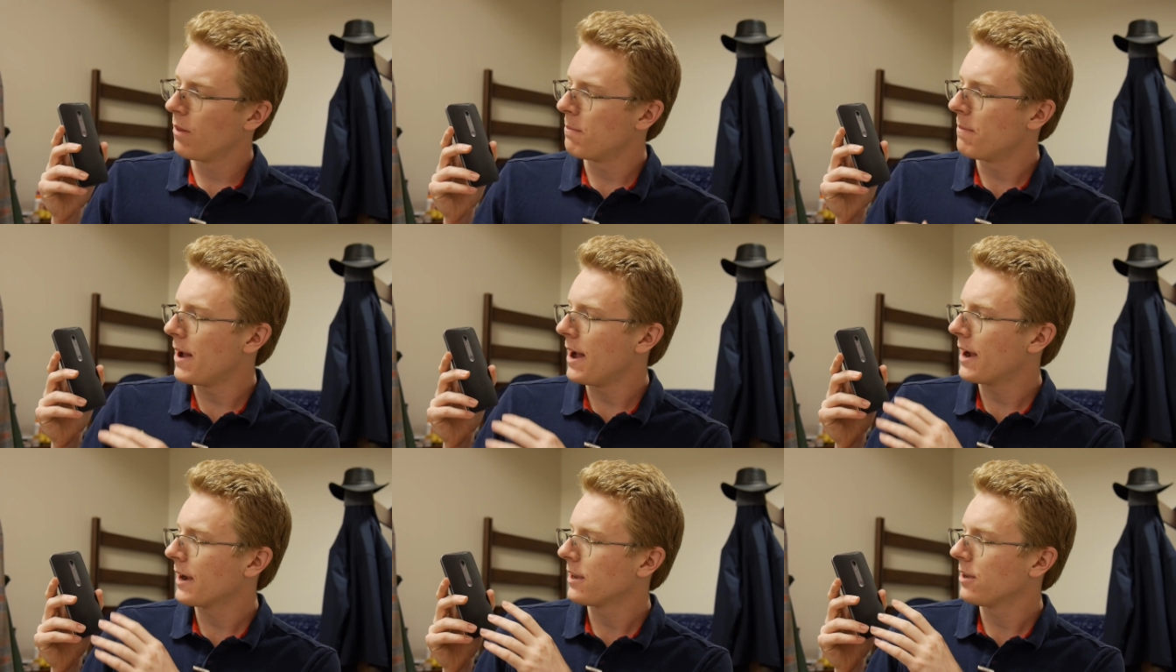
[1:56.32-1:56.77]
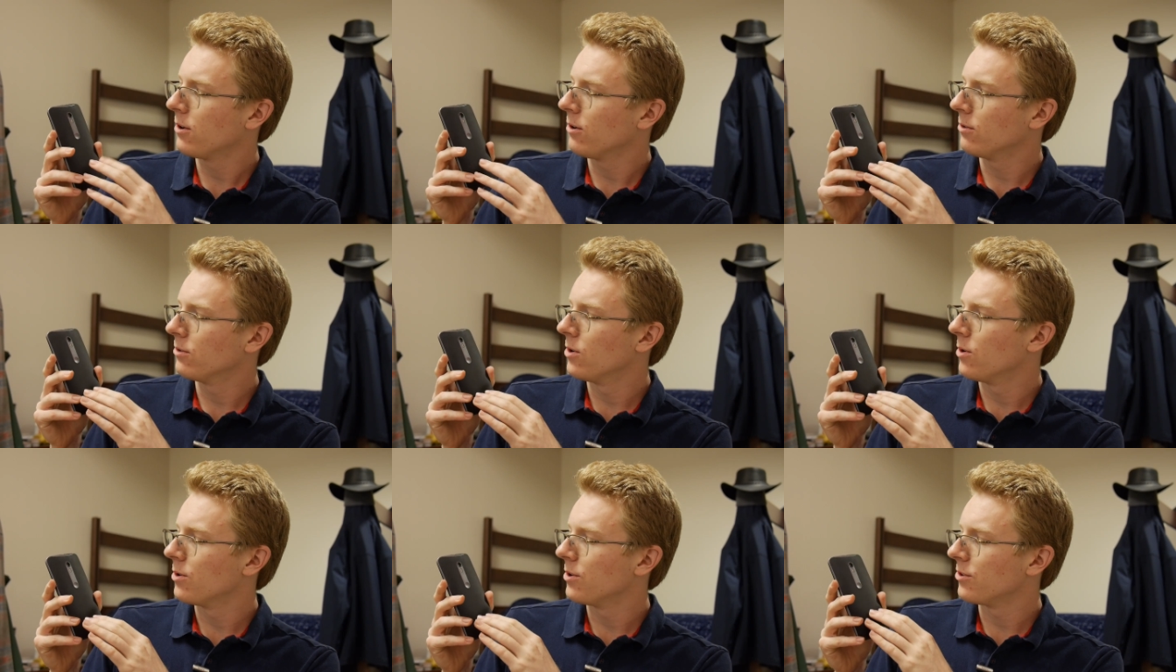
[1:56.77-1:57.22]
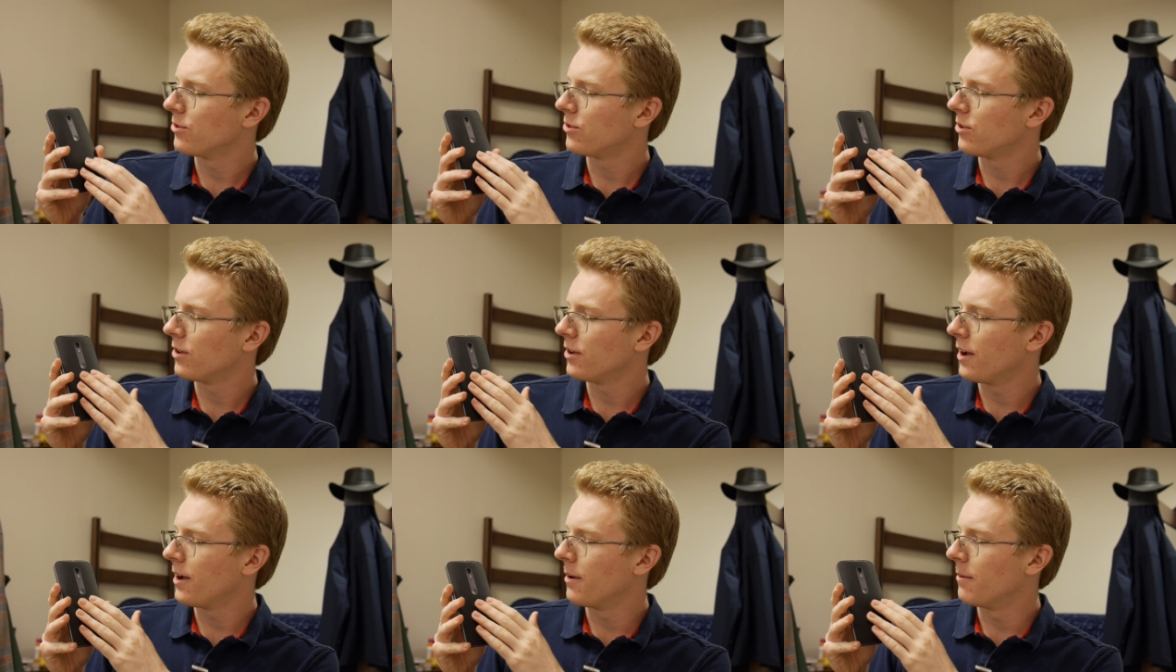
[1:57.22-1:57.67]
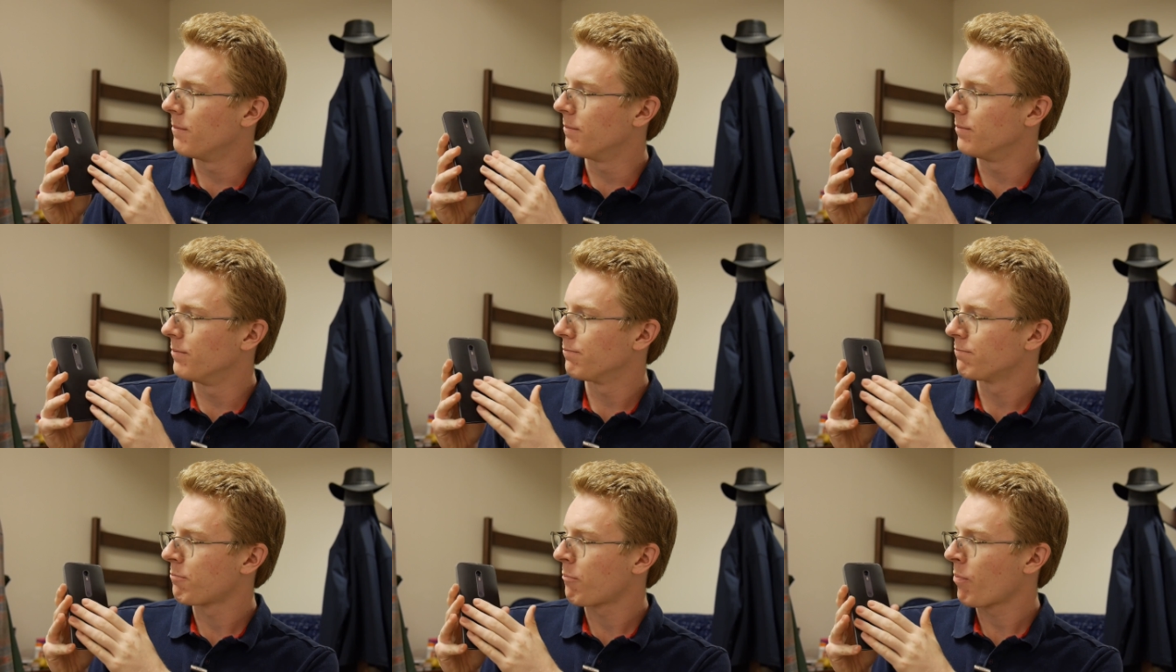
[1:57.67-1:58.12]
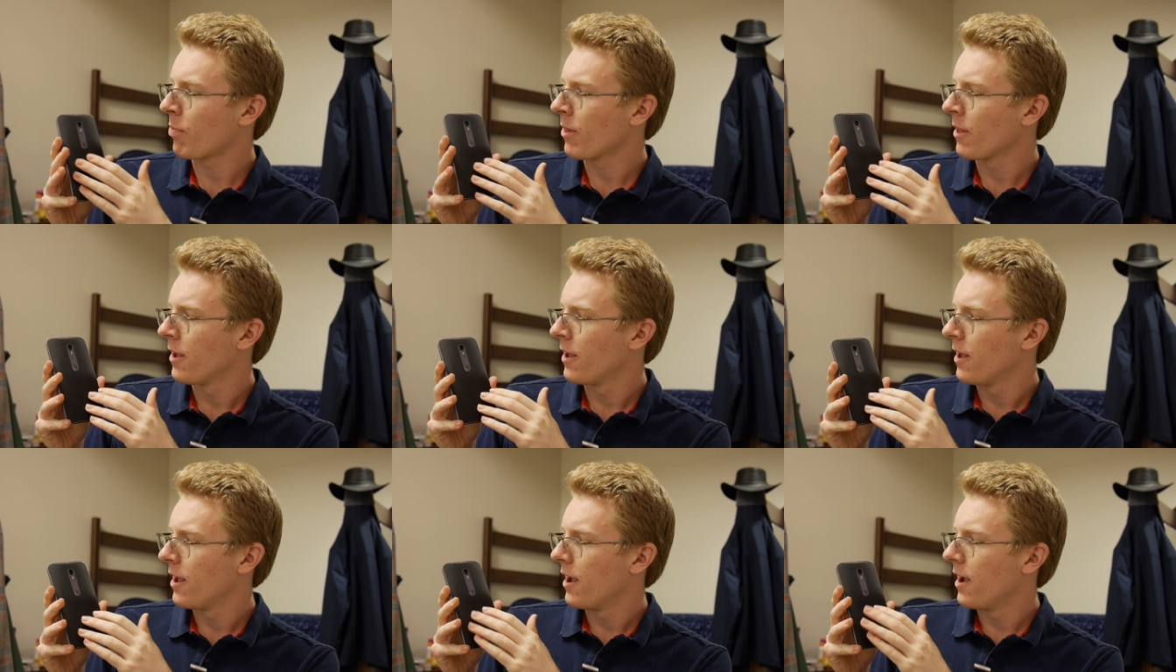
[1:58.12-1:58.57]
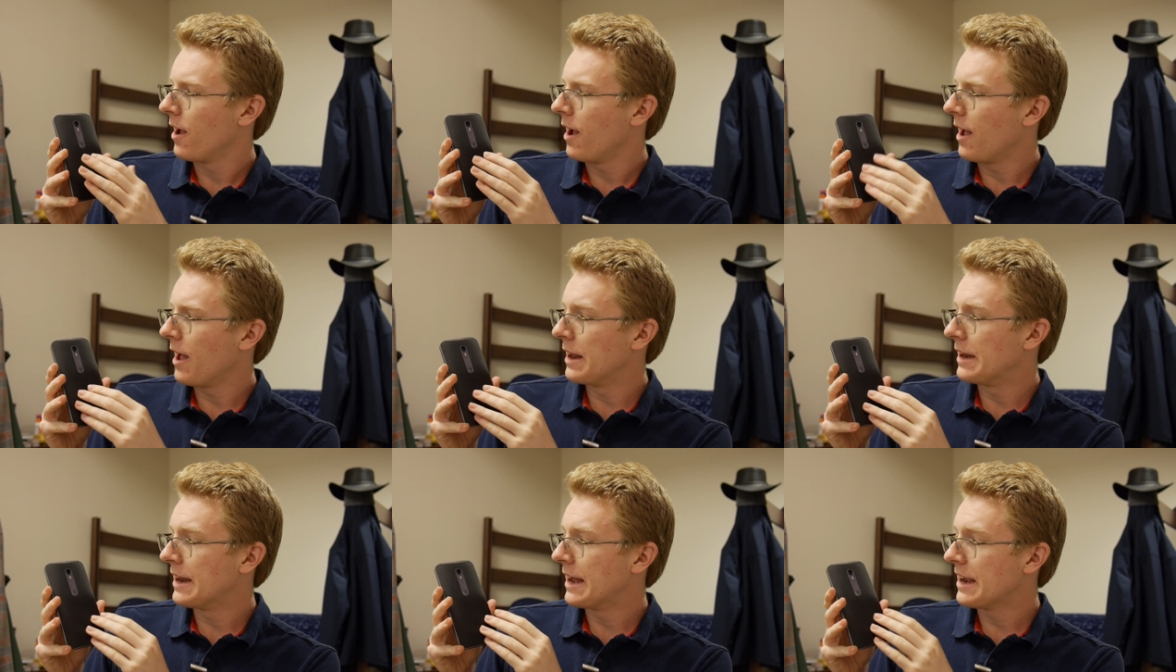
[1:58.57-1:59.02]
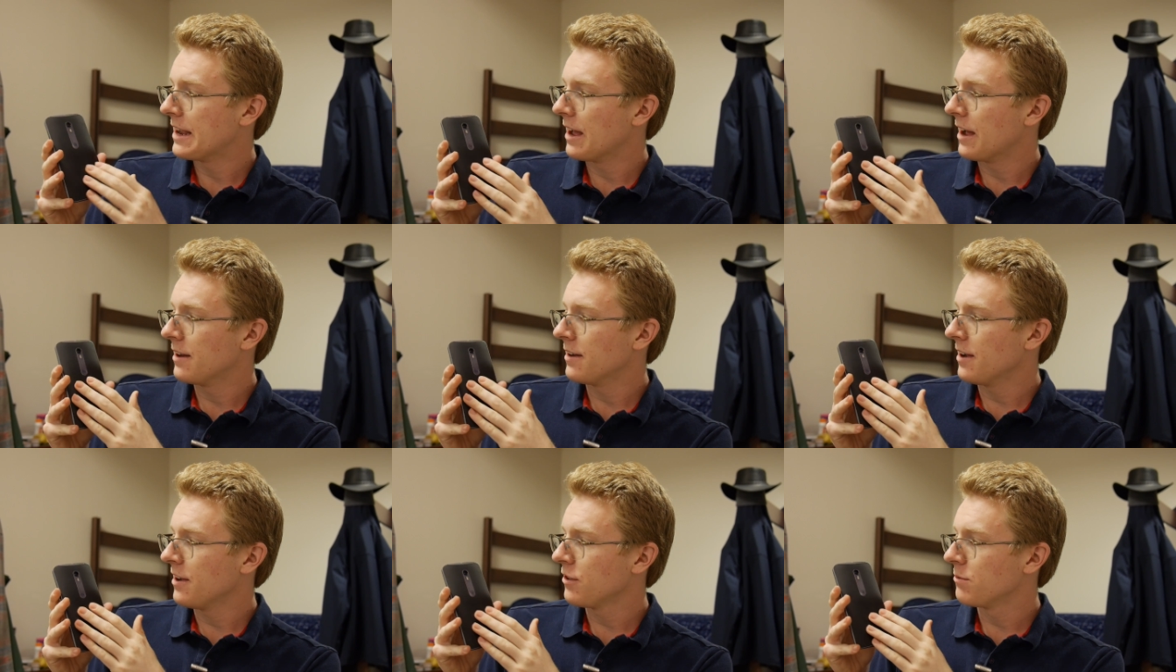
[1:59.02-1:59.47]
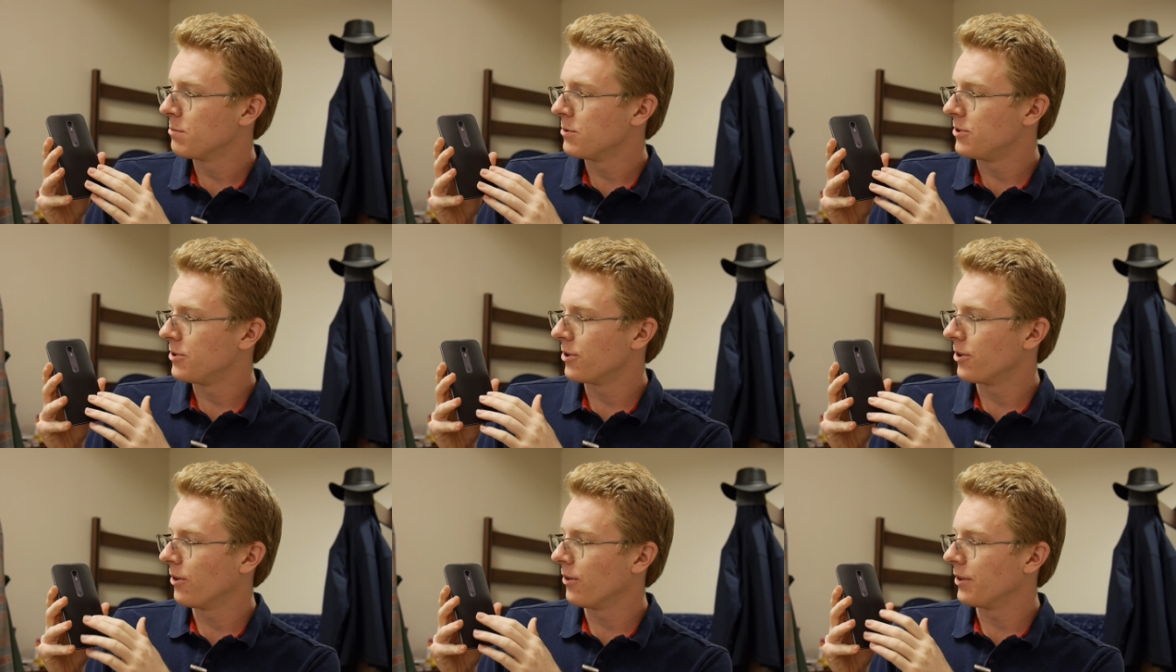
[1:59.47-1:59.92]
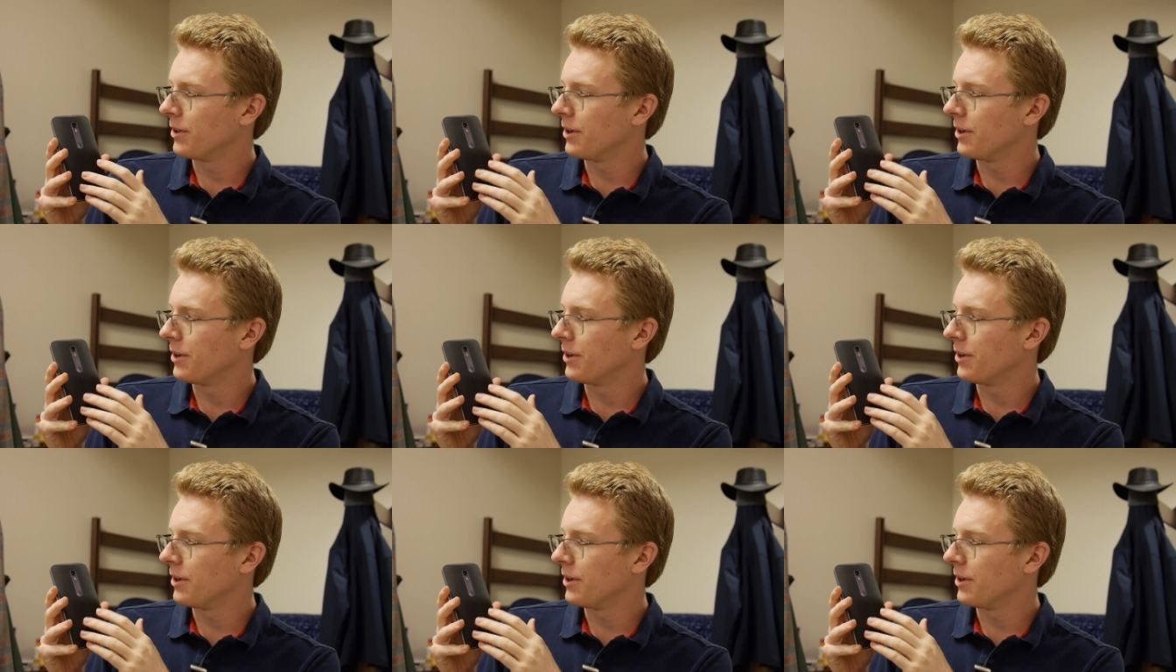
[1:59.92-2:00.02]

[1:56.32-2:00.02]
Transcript: the back, you'll notice a nice material